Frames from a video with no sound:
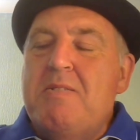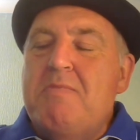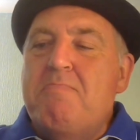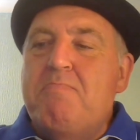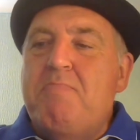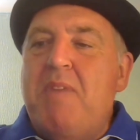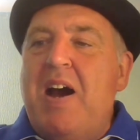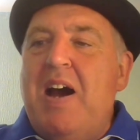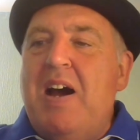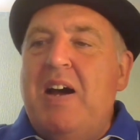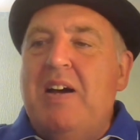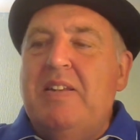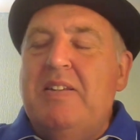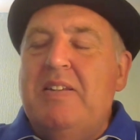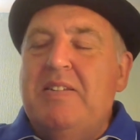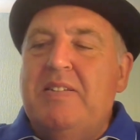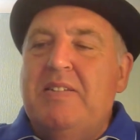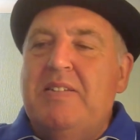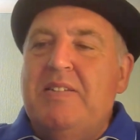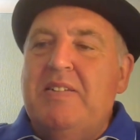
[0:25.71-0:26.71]
But
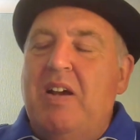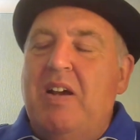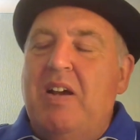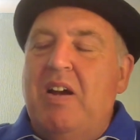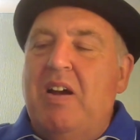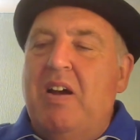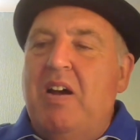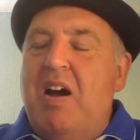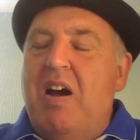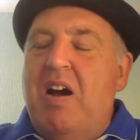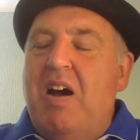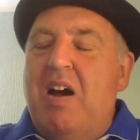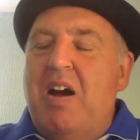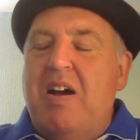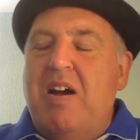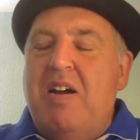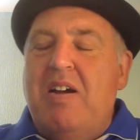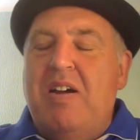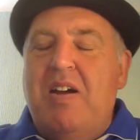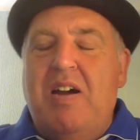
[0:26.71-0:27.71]

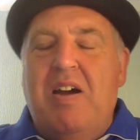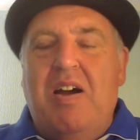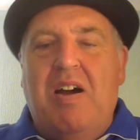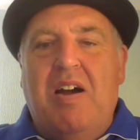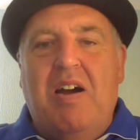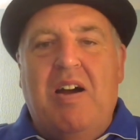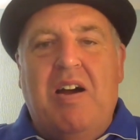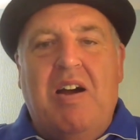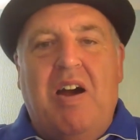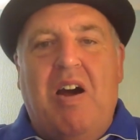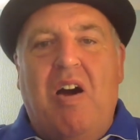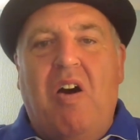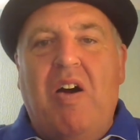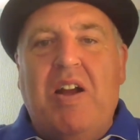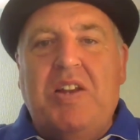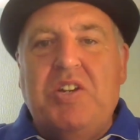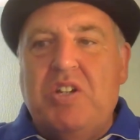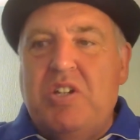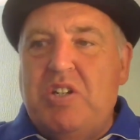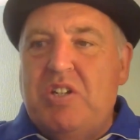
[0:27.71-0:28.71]

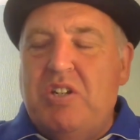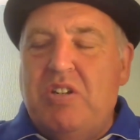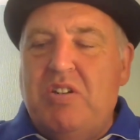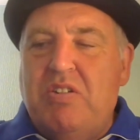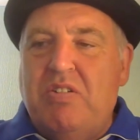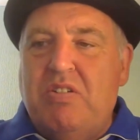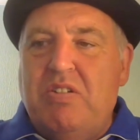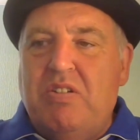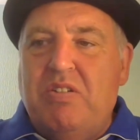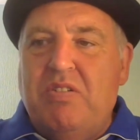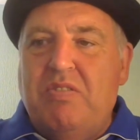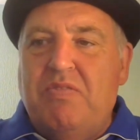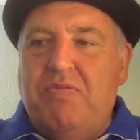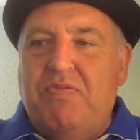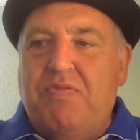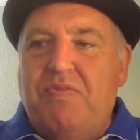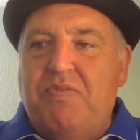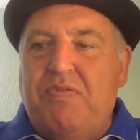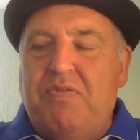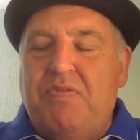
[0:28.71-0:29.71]
I just
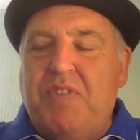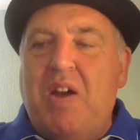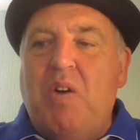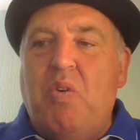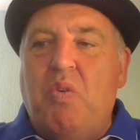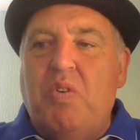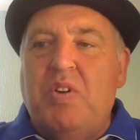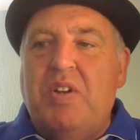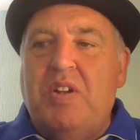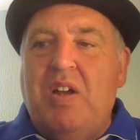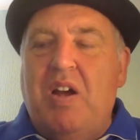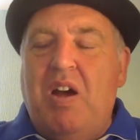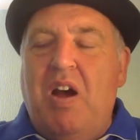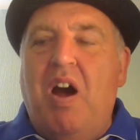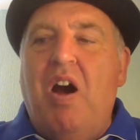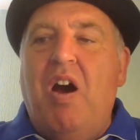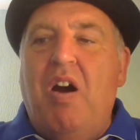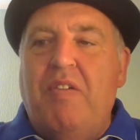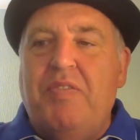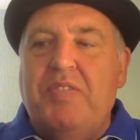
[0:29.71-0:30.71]
felt that
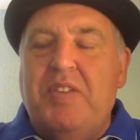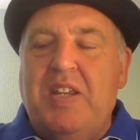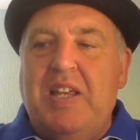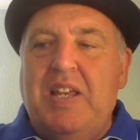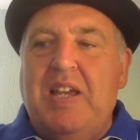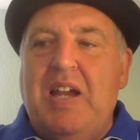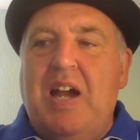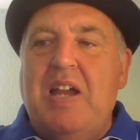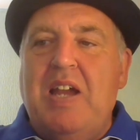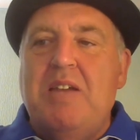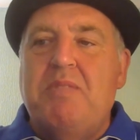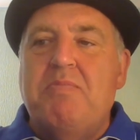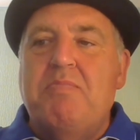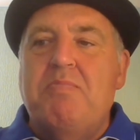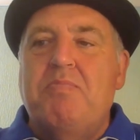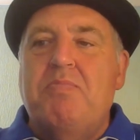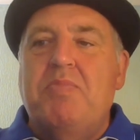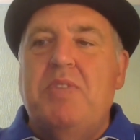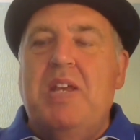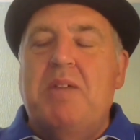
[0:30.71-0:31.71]
after the
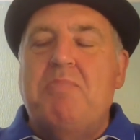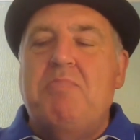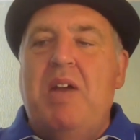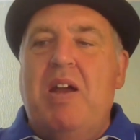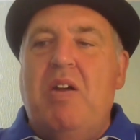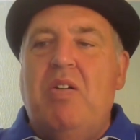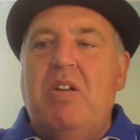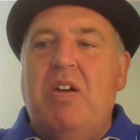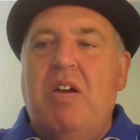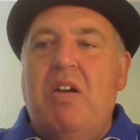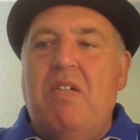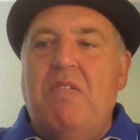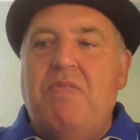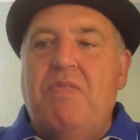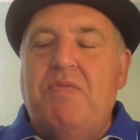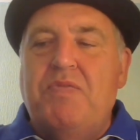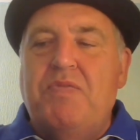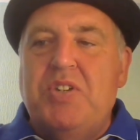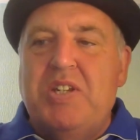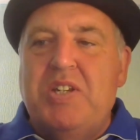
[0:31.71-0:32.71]
game, the amount of
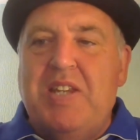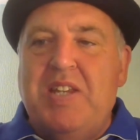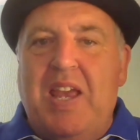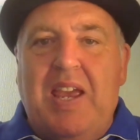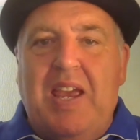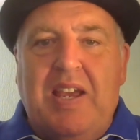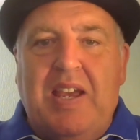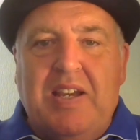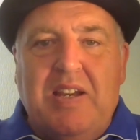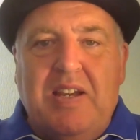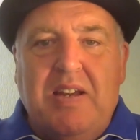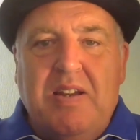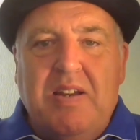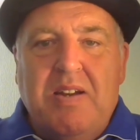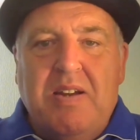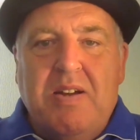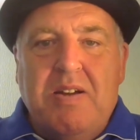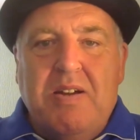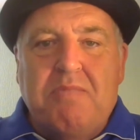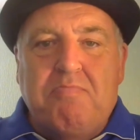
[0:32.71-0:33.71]
stick
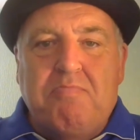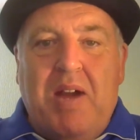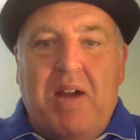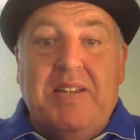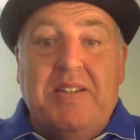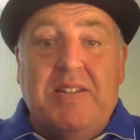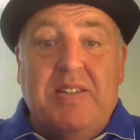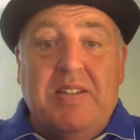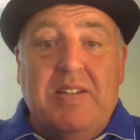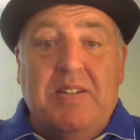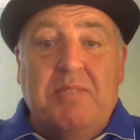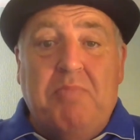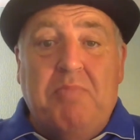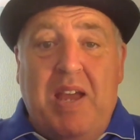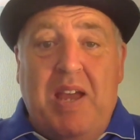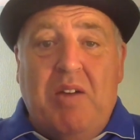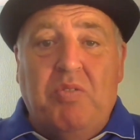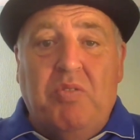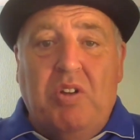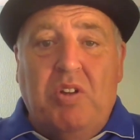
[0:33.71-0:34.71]
Mason
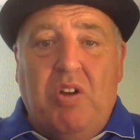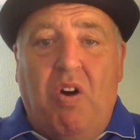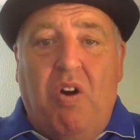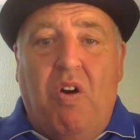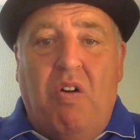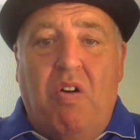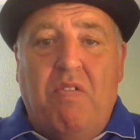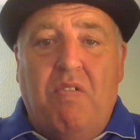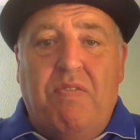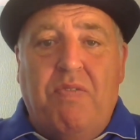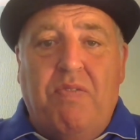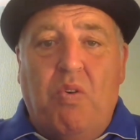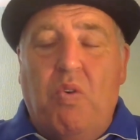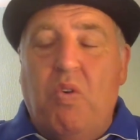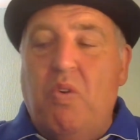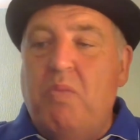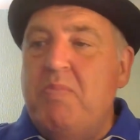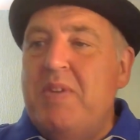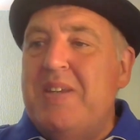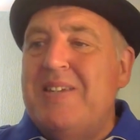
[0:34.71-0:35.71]
Mount got
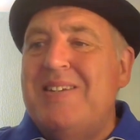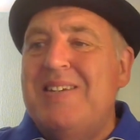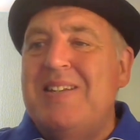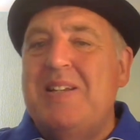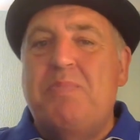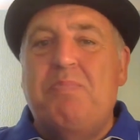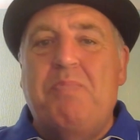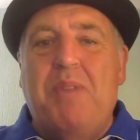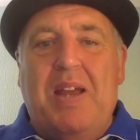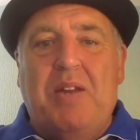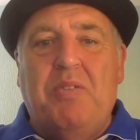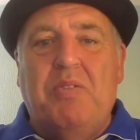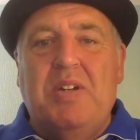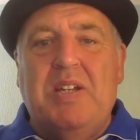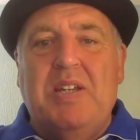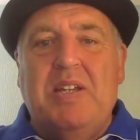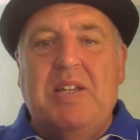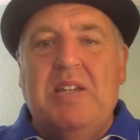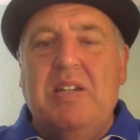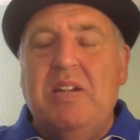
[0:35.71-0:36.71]
for missing a
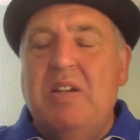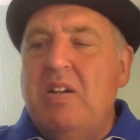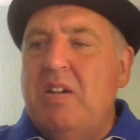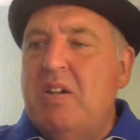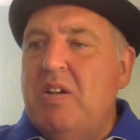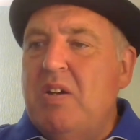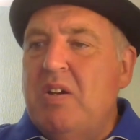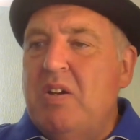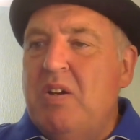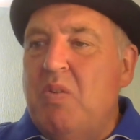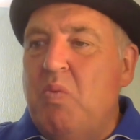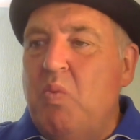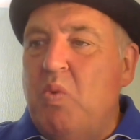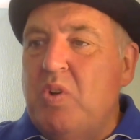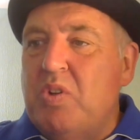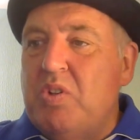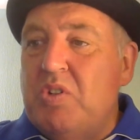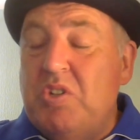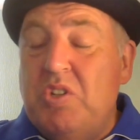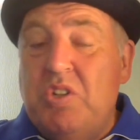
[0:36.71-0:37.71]
penalty
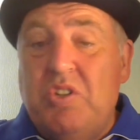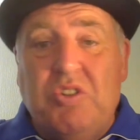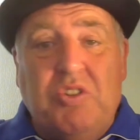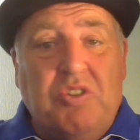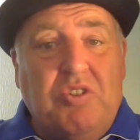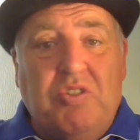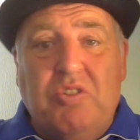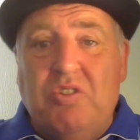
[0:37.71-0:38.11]
was just